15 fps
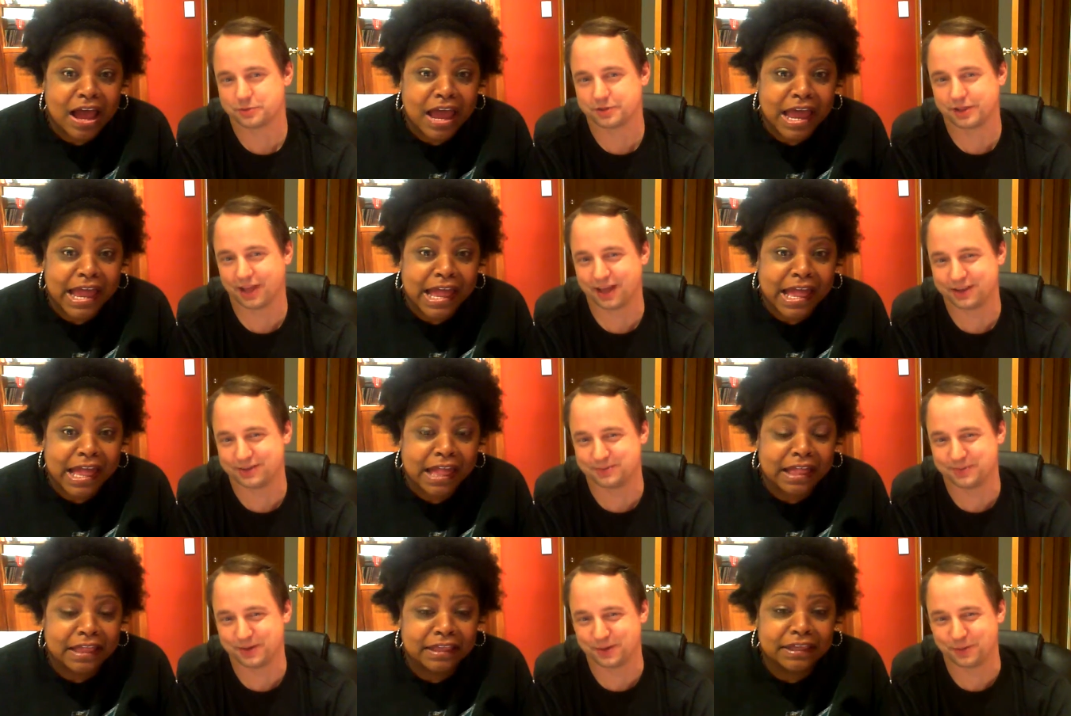Speaker 1: glad
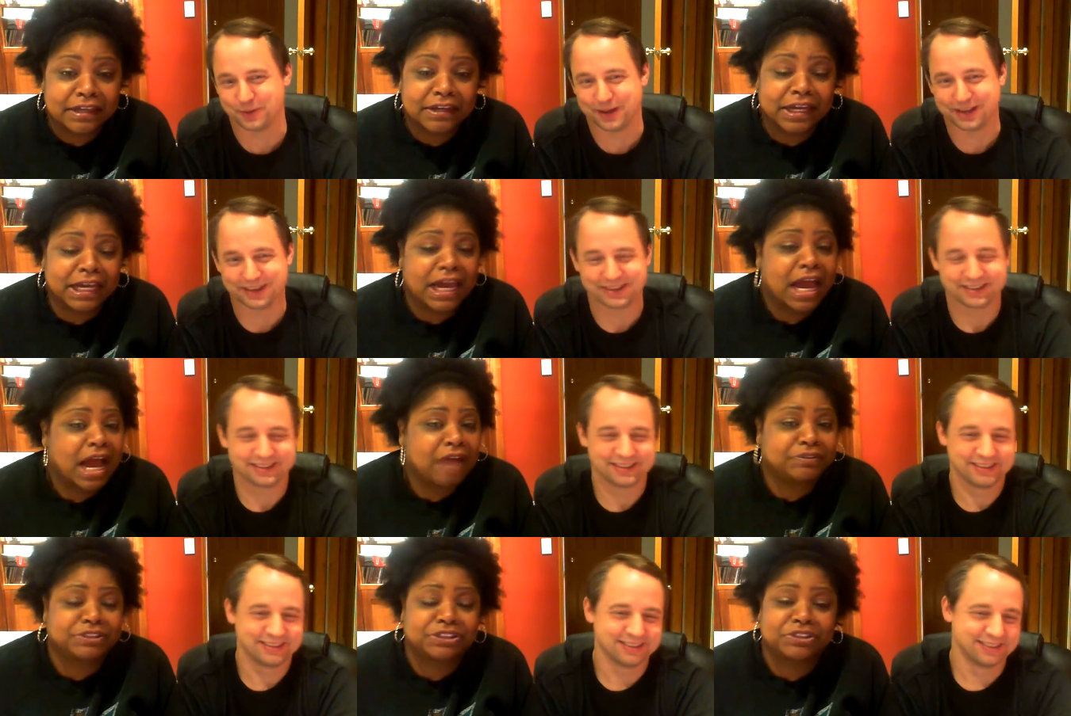to be awake.
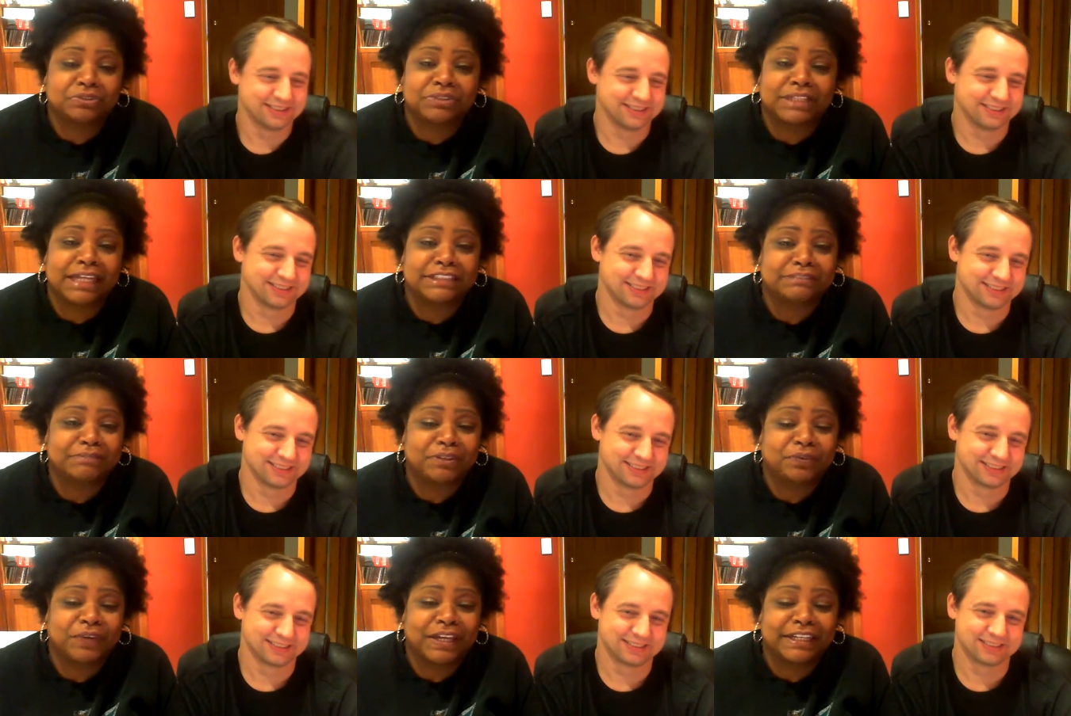
Speaker 2: I was so glad to
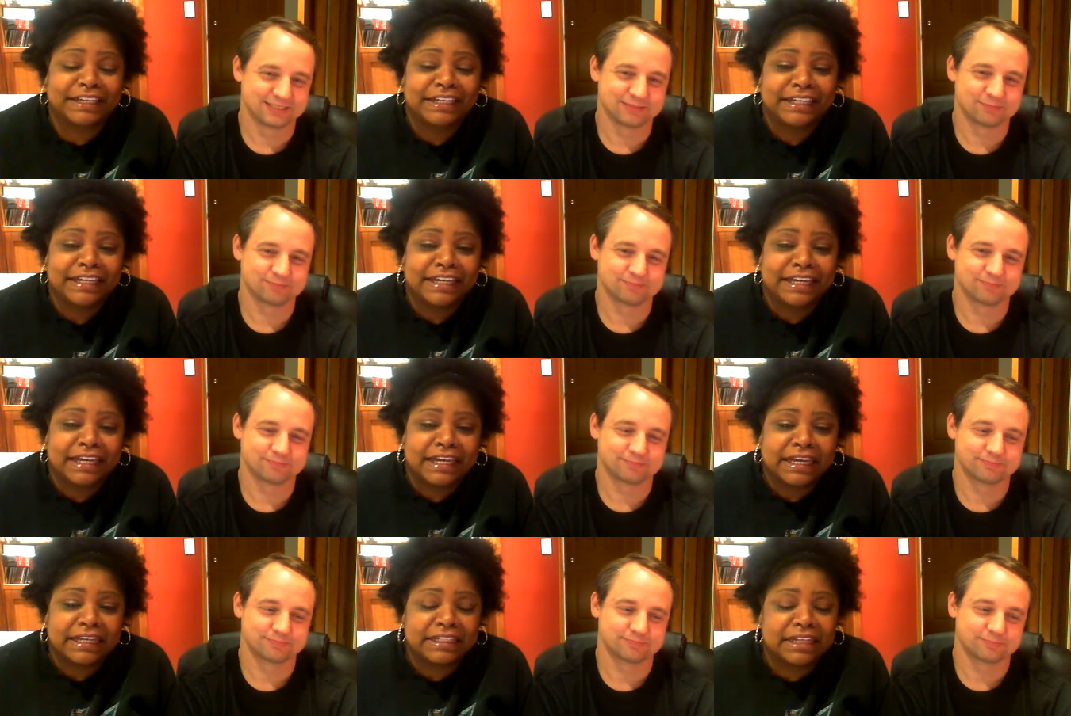be awake.
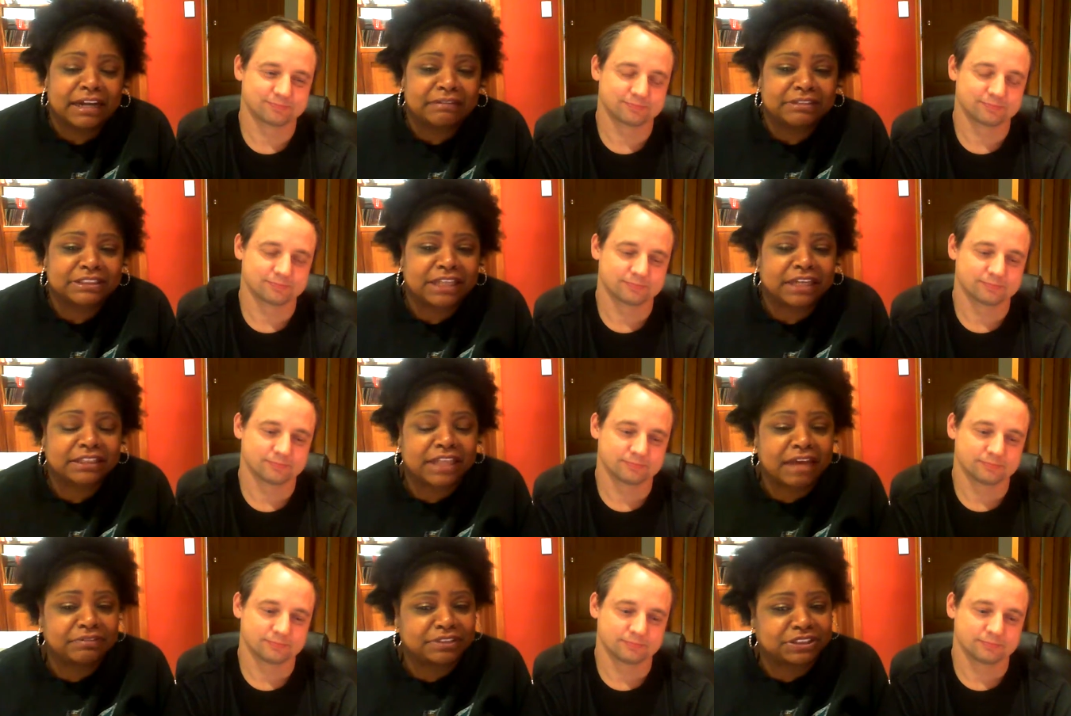And then I was like,
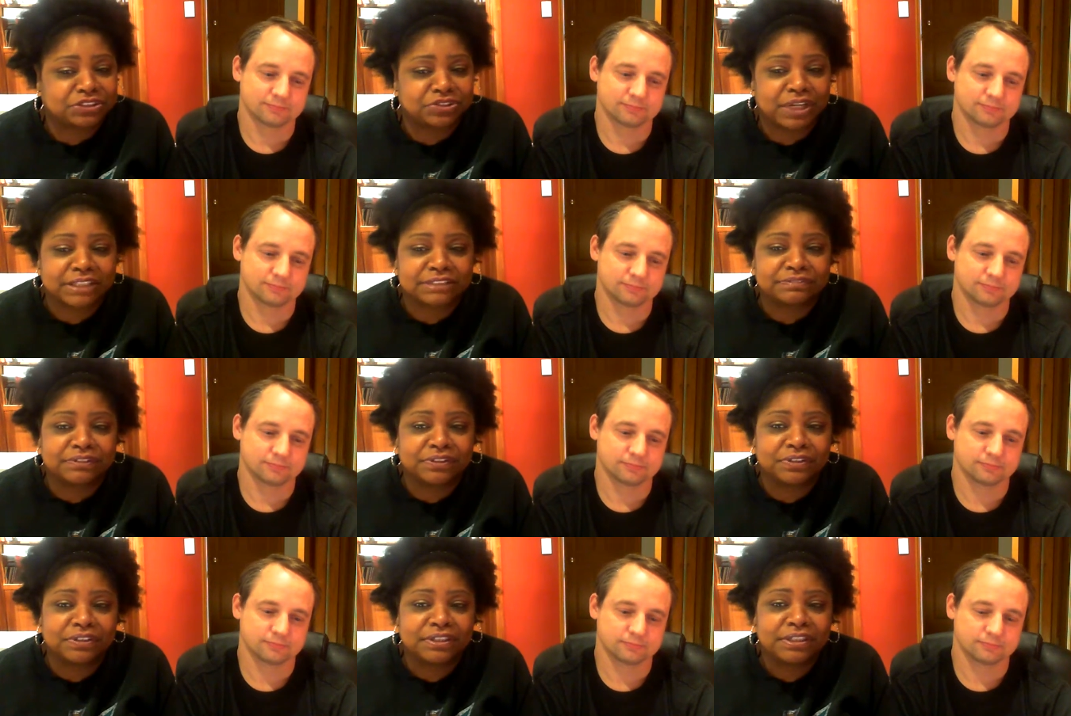that was
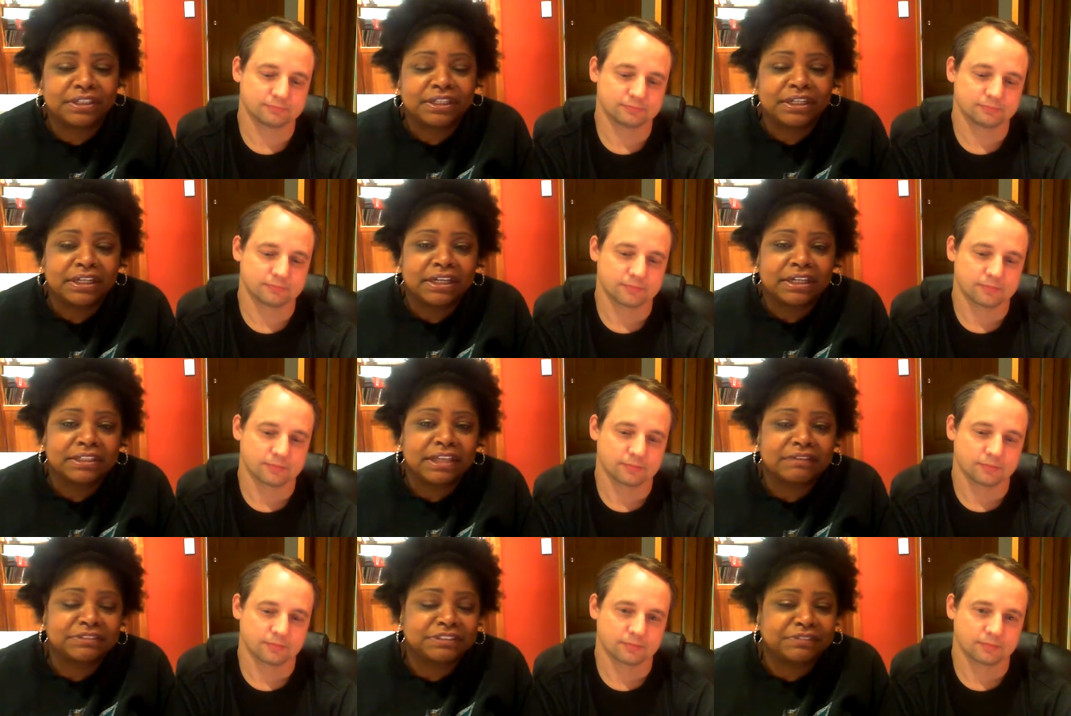stressful.
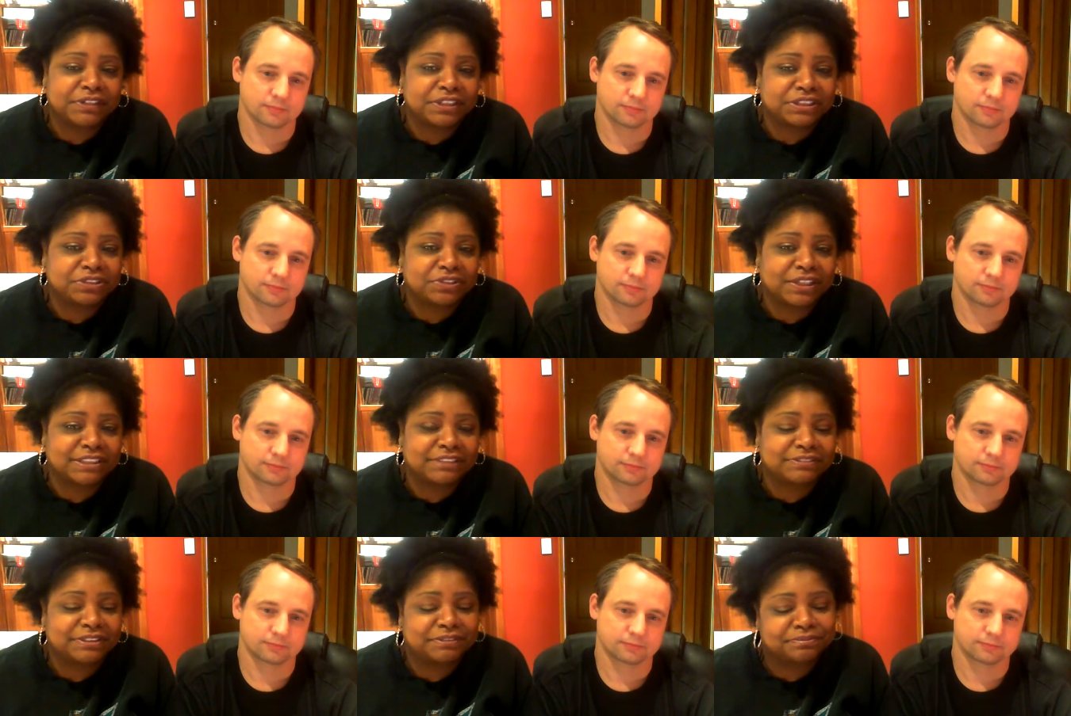That was very
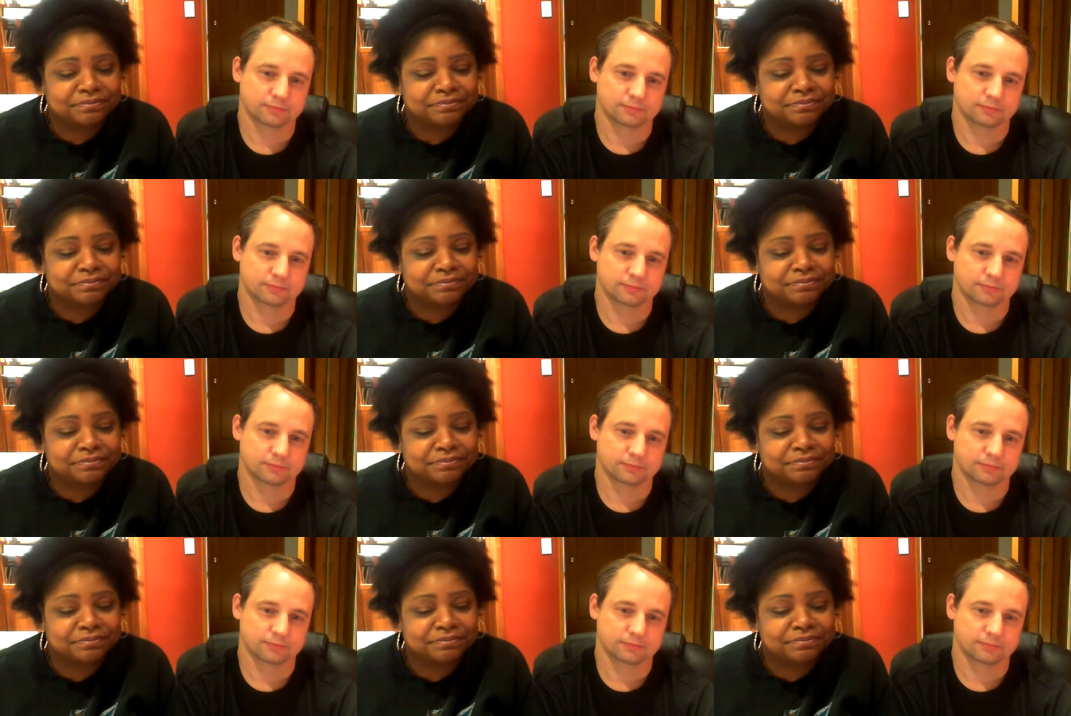stressful.